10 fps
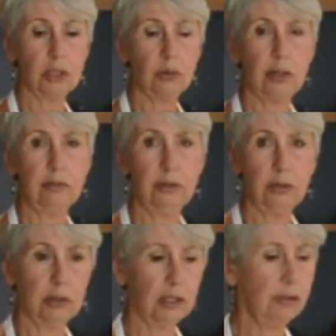so I
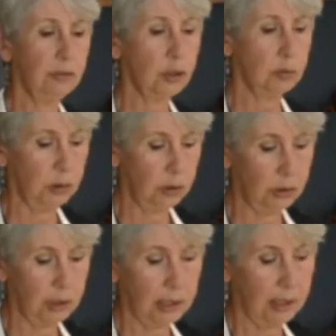feel comfortable
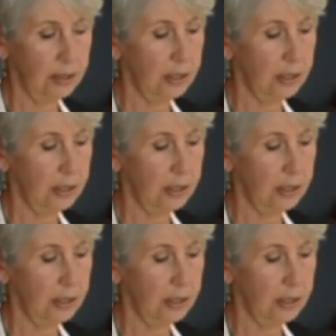using